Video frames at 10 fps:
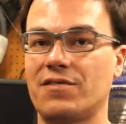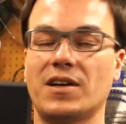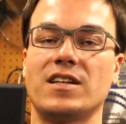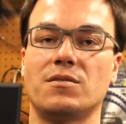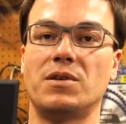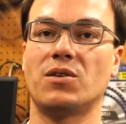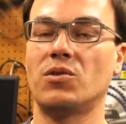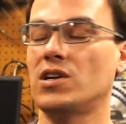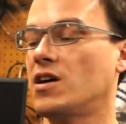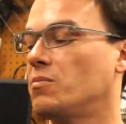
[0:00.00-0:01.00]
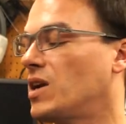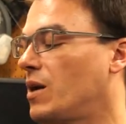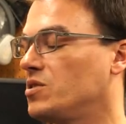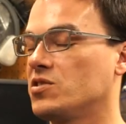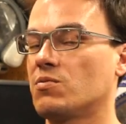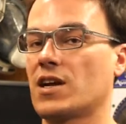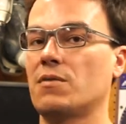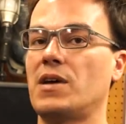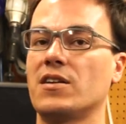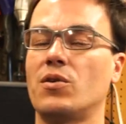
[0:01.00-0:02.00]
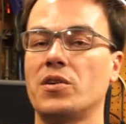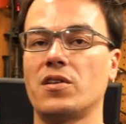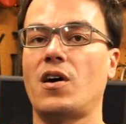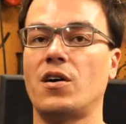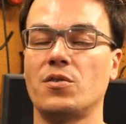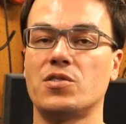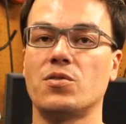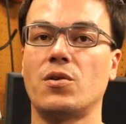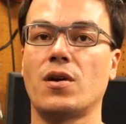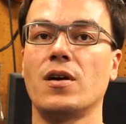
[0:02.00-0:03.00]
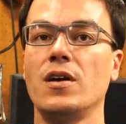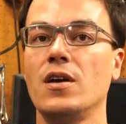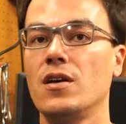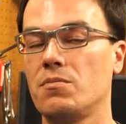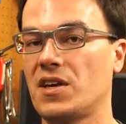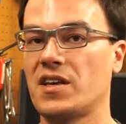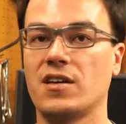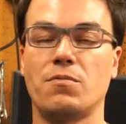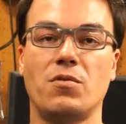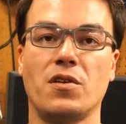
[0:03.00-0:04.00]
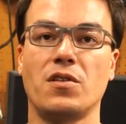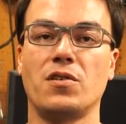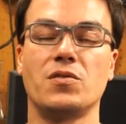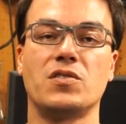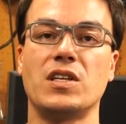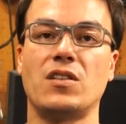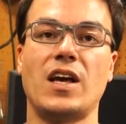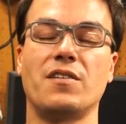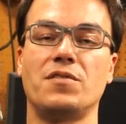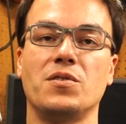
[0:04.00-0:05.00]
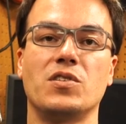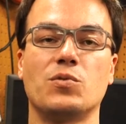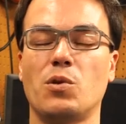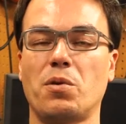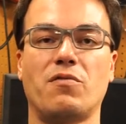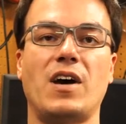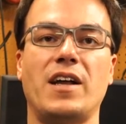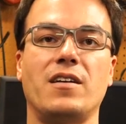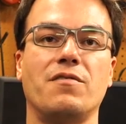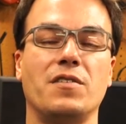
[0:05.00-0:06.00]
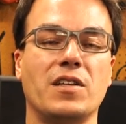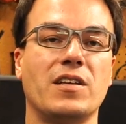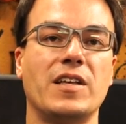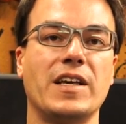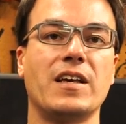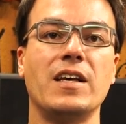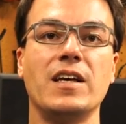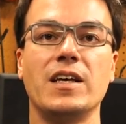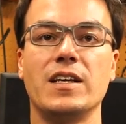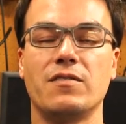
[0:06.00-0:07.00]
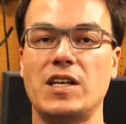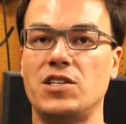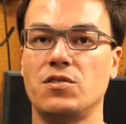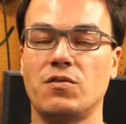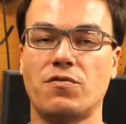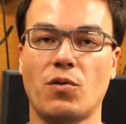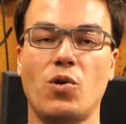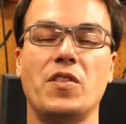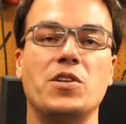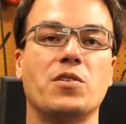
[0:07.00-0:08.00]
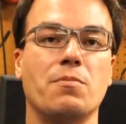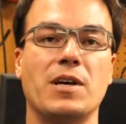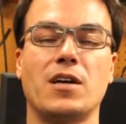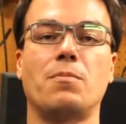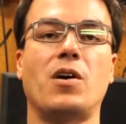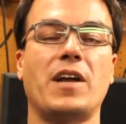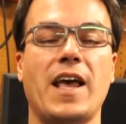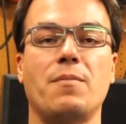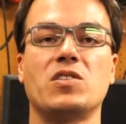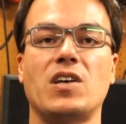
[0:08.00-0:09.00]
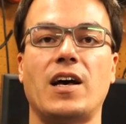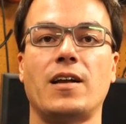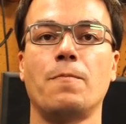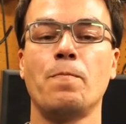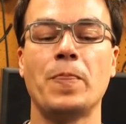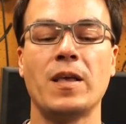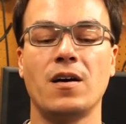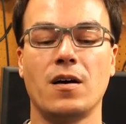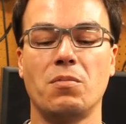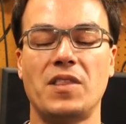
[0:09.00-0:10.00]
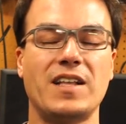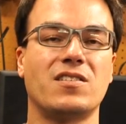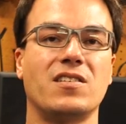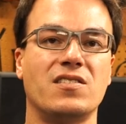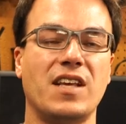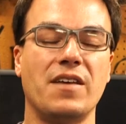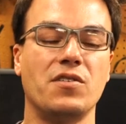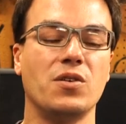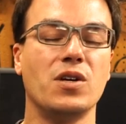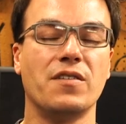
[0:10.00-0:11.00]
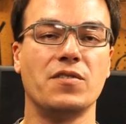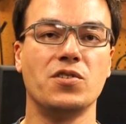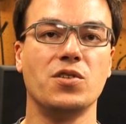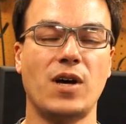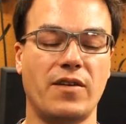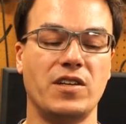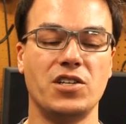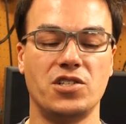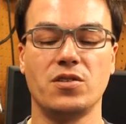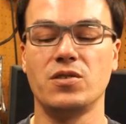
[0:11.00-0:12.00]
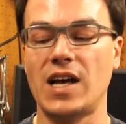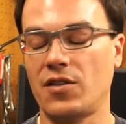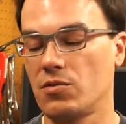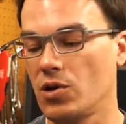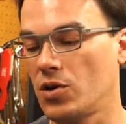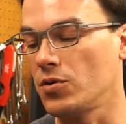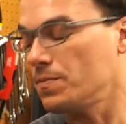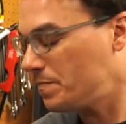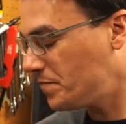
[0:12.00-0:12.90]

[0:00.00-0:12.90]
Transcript: forgot to pick one up, but I would just recommend going to the auto store, picking up one of those inline fuses. We'll provide an affiliate link for one that you can pick up on Amazon, but that's gonna save you if you do have an issue down the road.